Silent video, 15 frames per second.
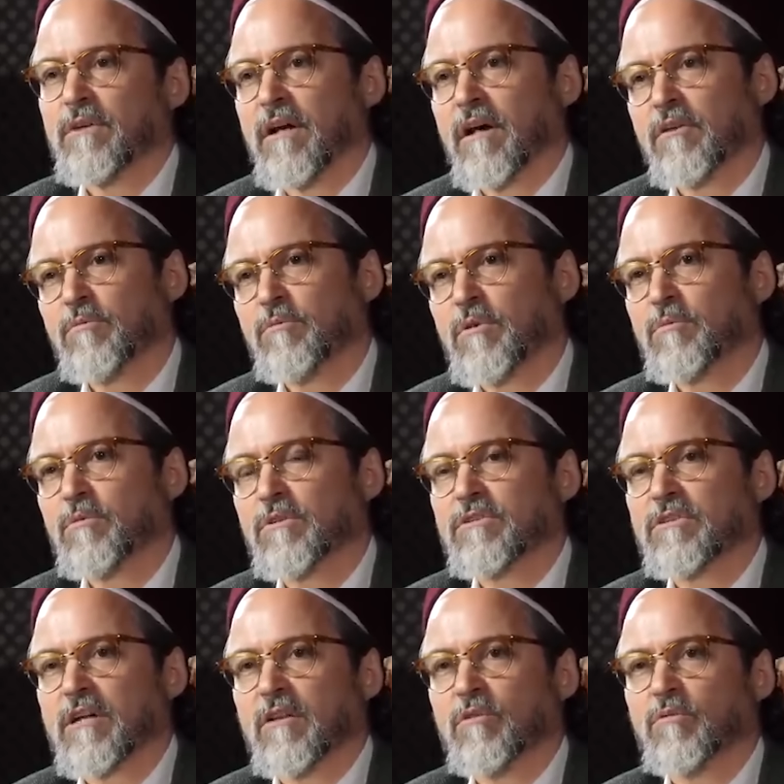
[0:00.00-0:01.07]
And other people,
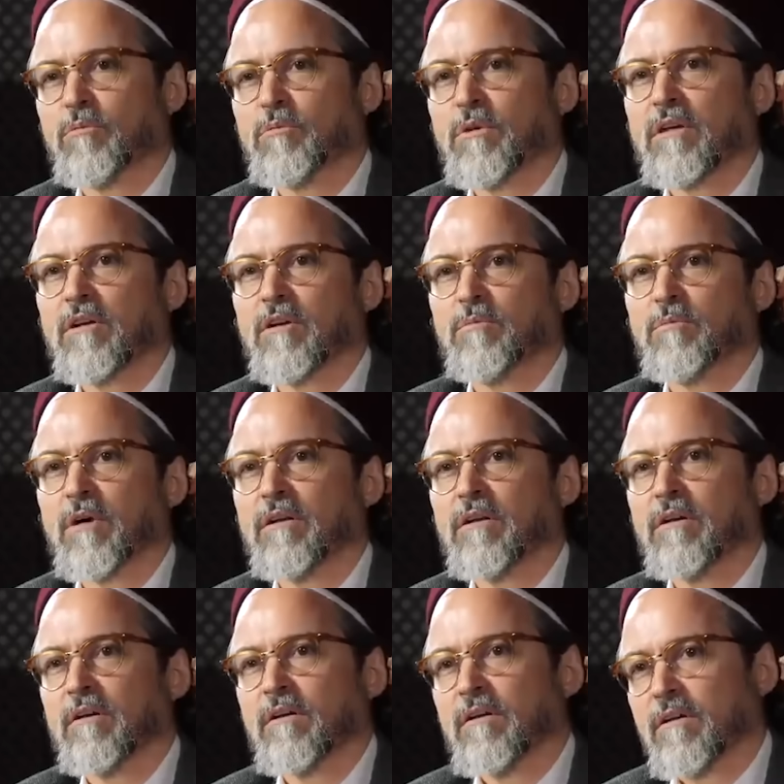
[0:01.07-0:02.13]
inshallah, will be here.
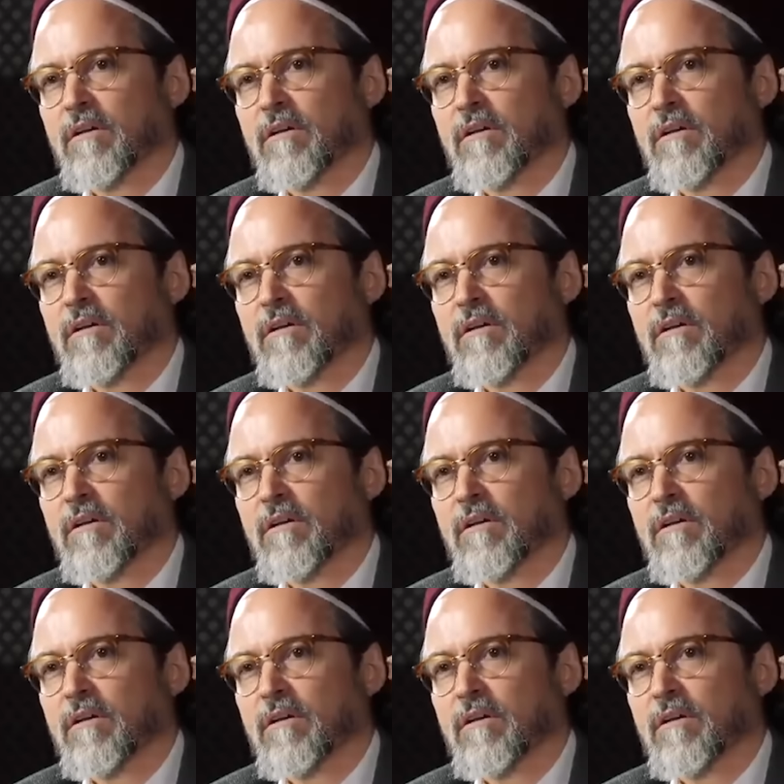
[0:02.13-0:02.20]
But